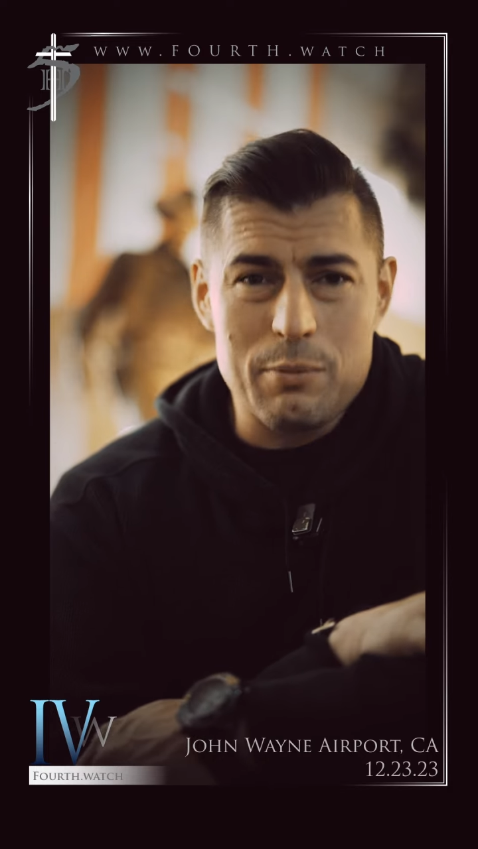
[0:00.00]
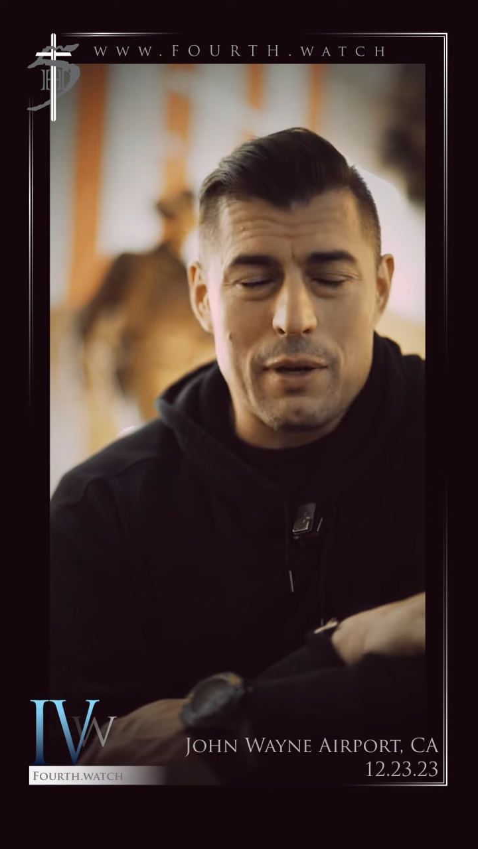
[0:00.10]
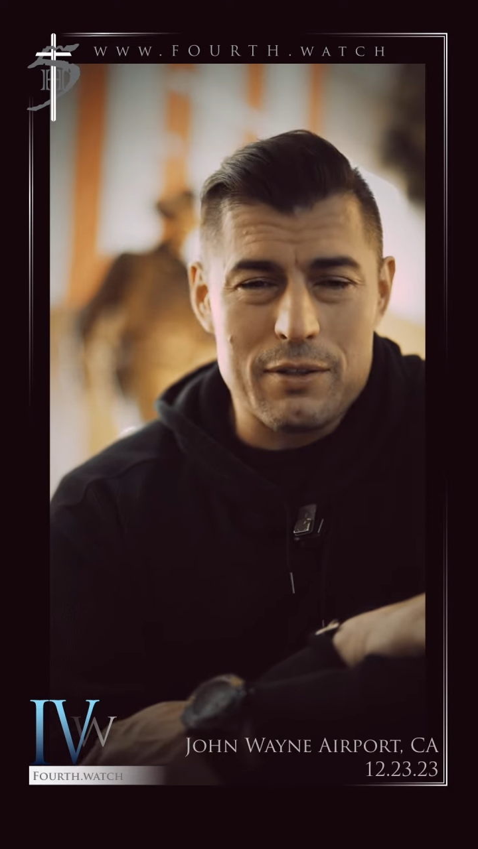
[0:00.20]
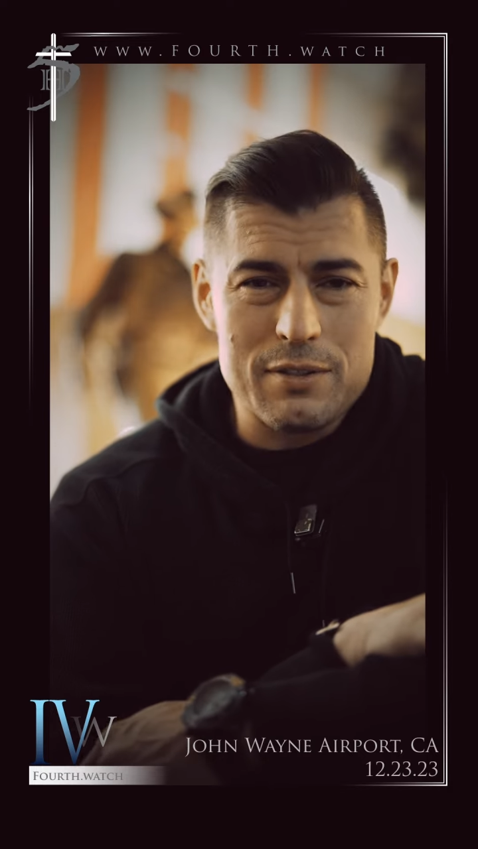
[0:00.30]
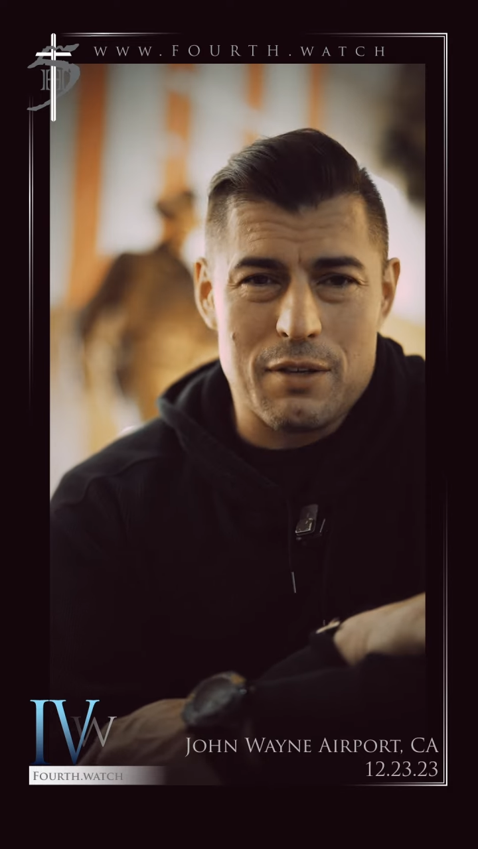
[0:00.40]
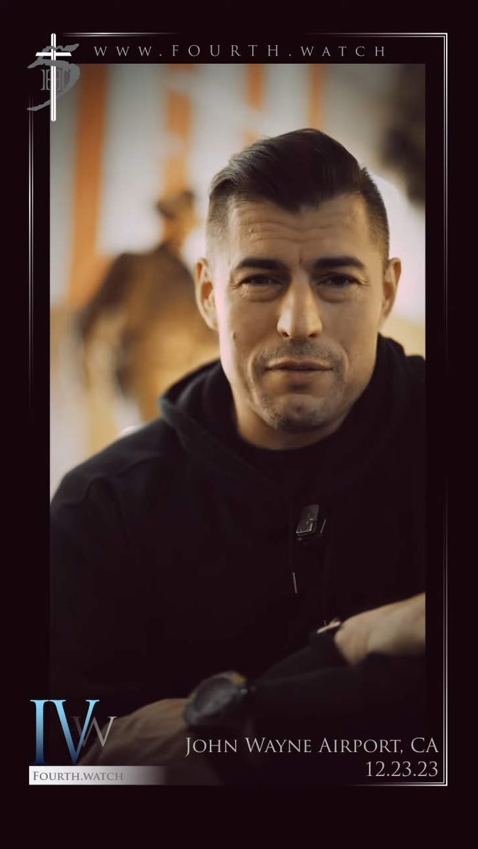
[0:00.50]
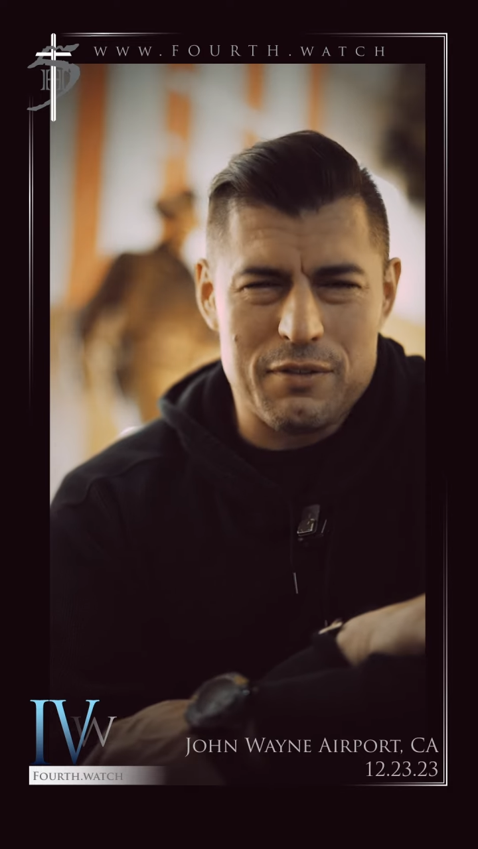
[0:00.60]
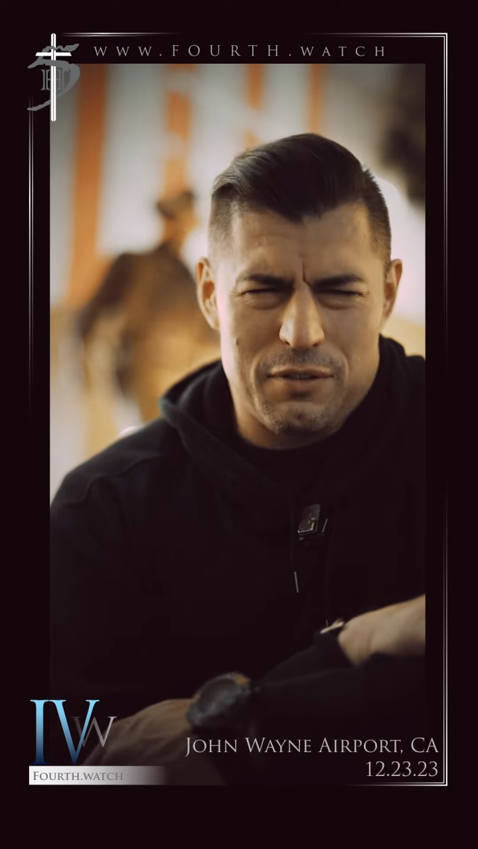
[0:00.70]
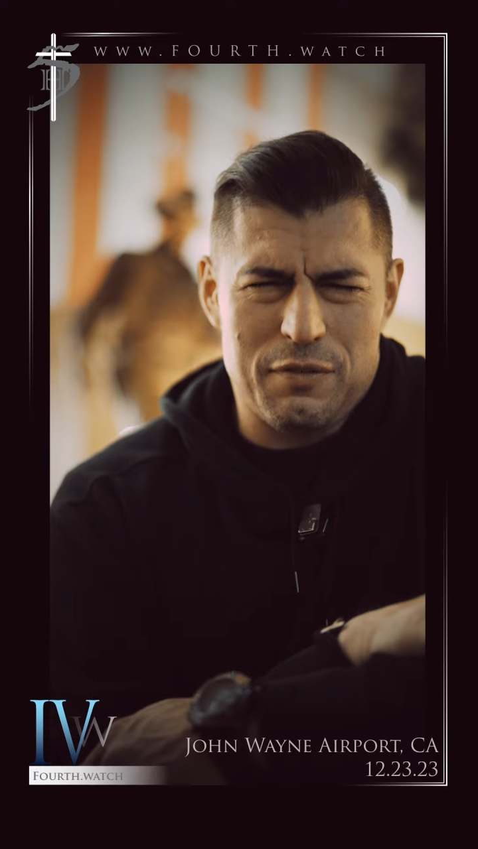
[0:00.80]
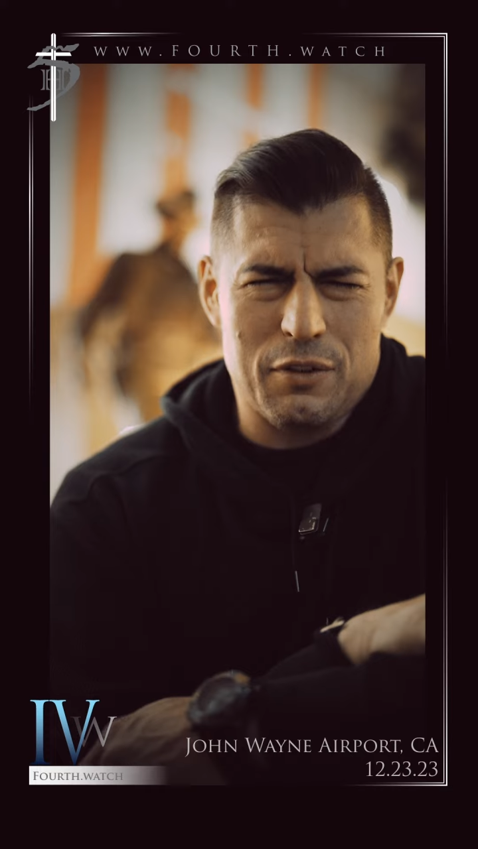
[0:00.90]
about yourself.
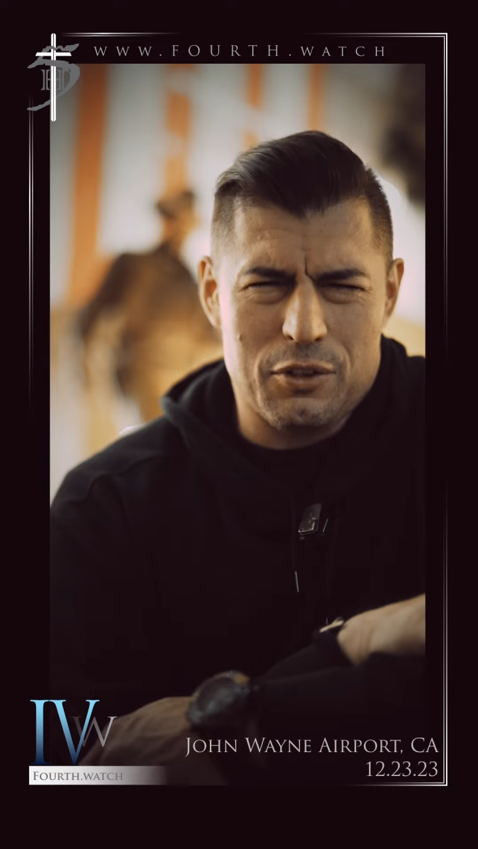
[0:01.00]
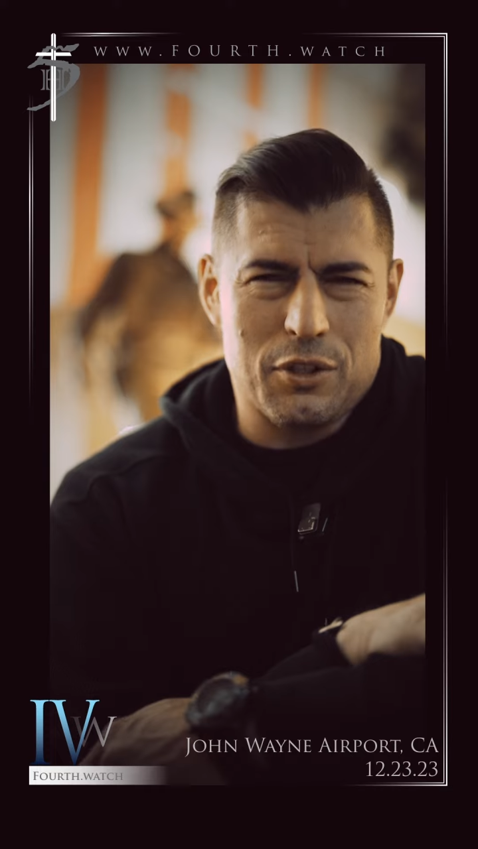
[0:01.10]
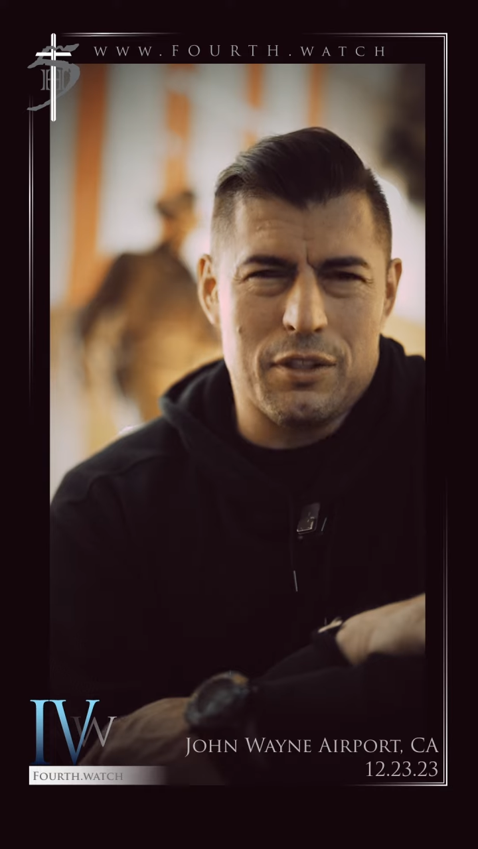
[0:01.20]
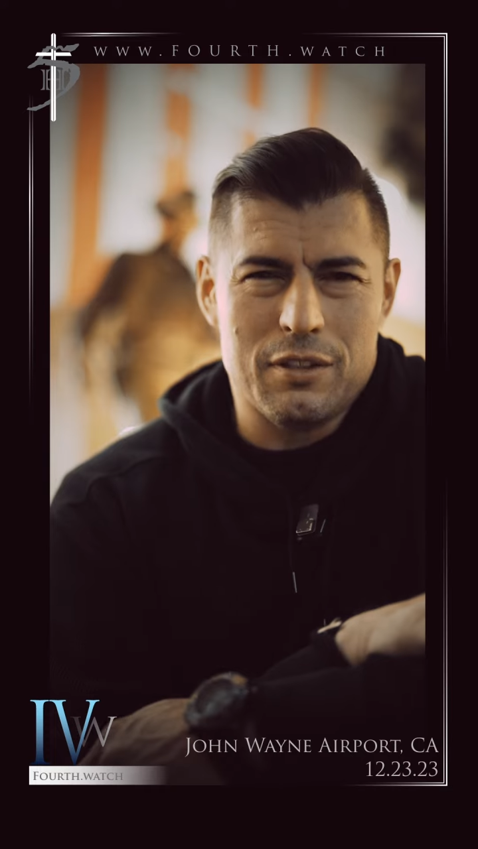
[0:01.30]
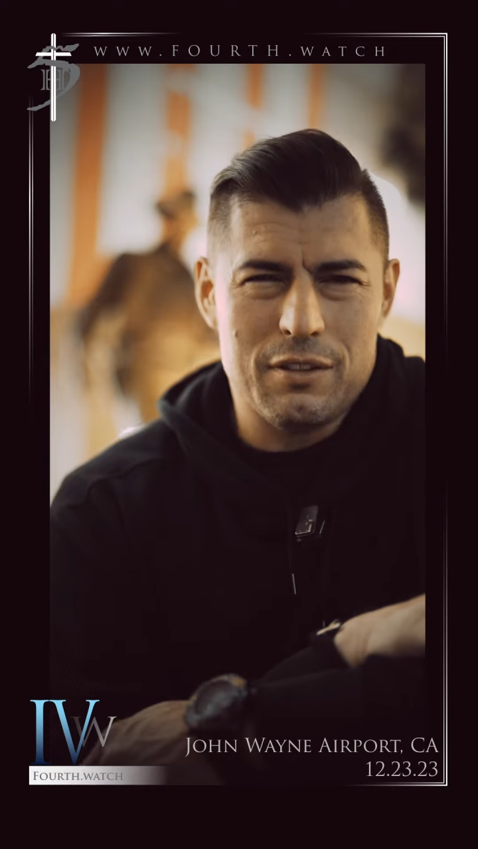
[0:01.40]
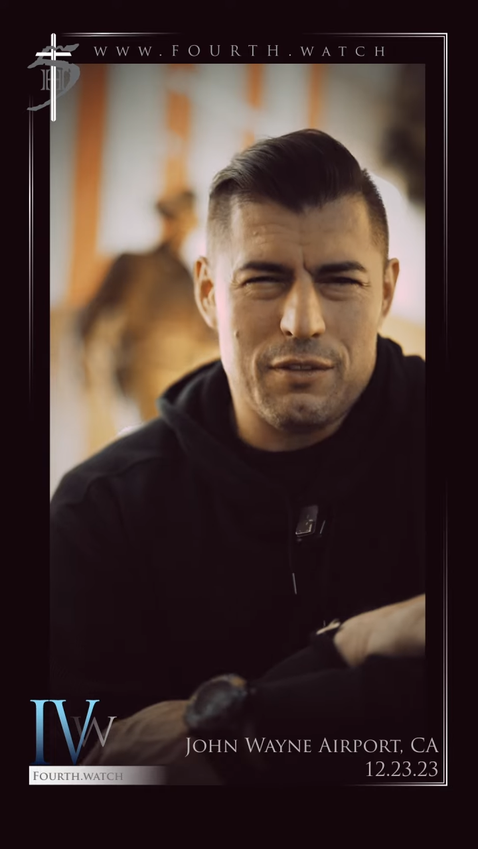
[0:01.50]
You feel good.